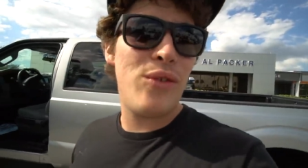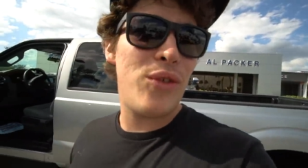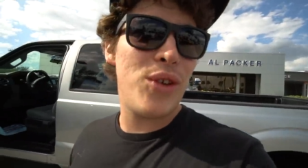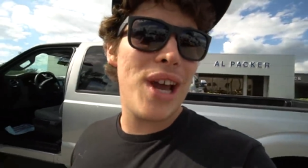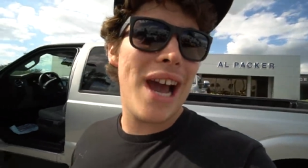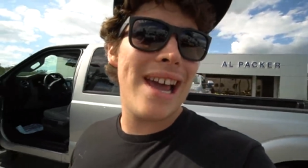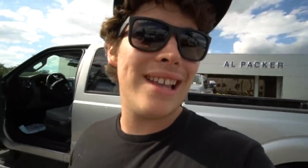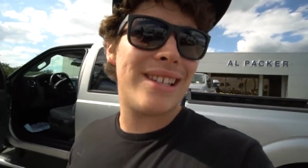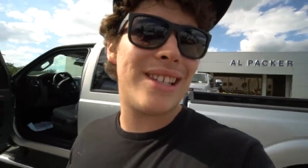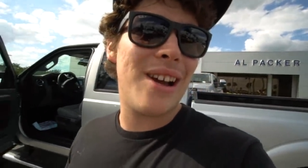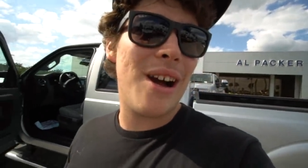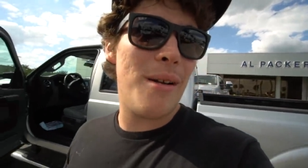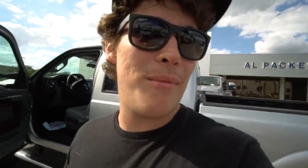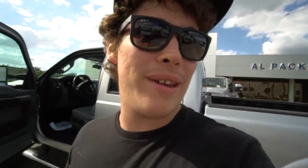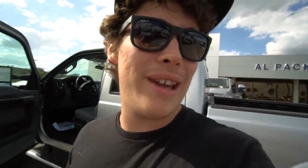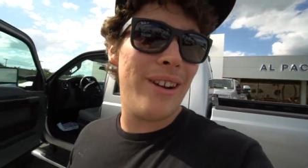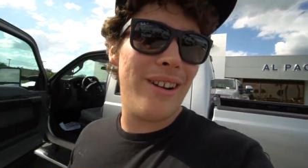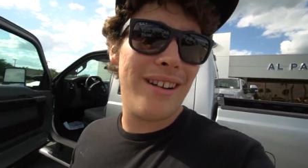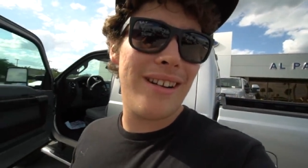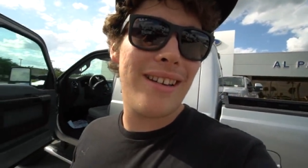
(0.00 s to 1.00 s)
you, if you guys come
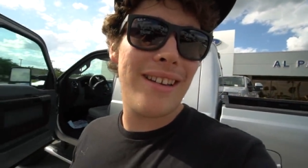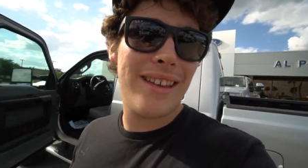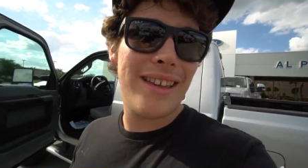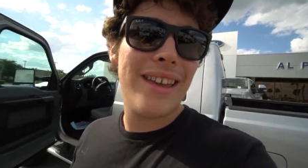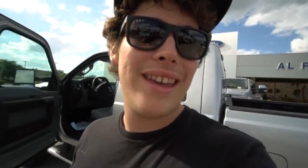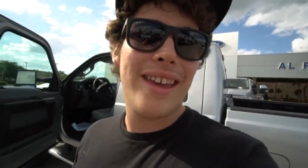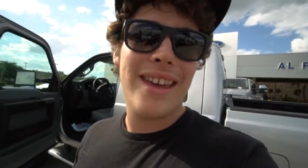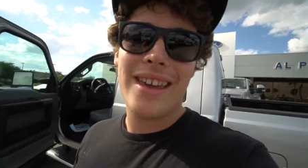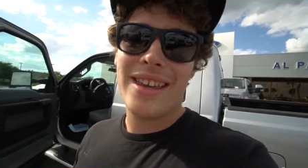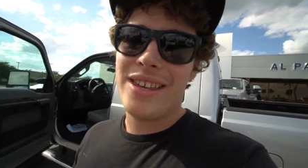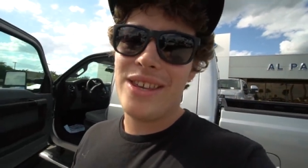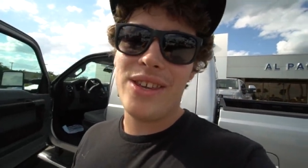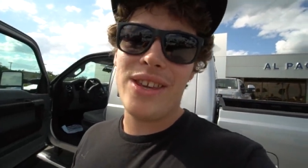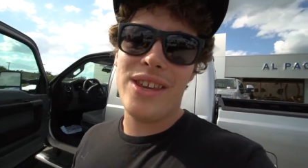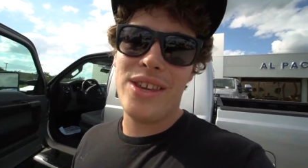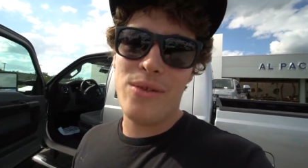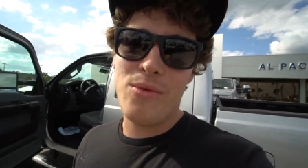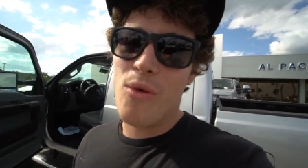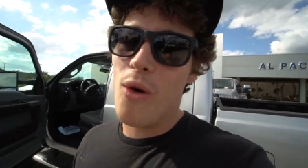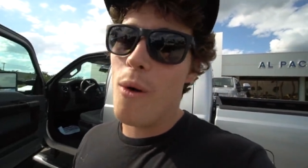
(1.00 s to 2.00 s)
here, you,
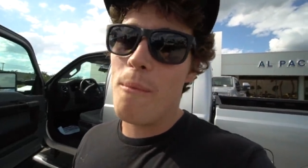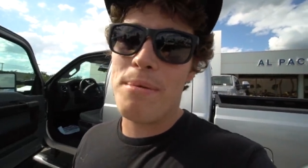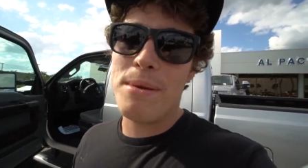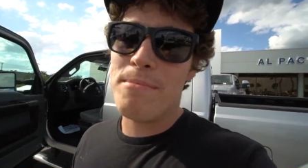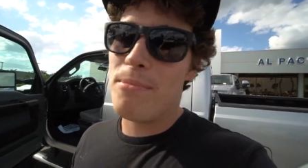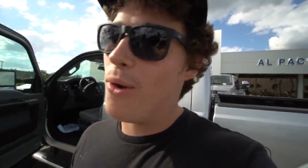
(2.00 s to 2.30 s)
you won't be